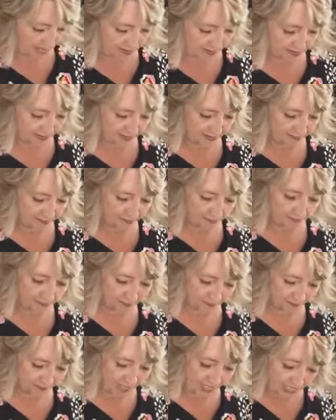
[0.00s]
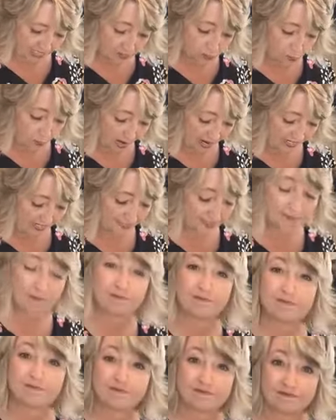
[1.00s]
best is
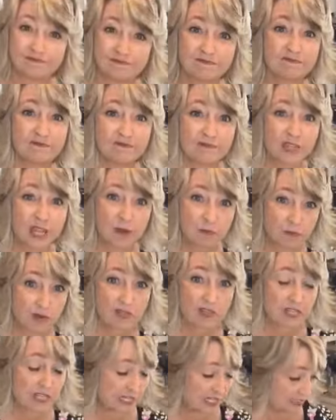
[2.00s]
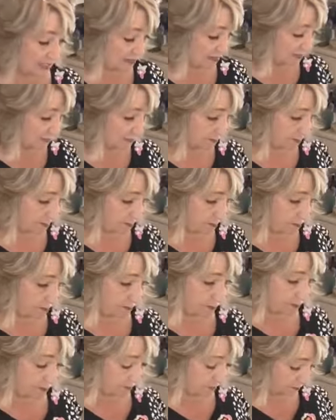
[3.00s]
white. It really is.
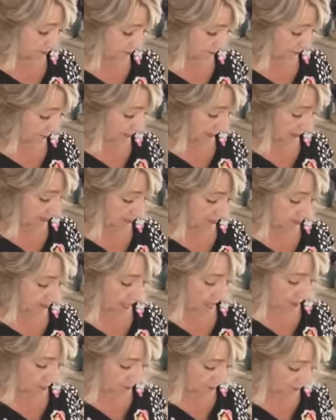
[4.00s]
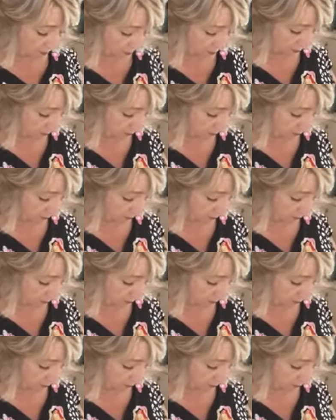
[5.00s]
So,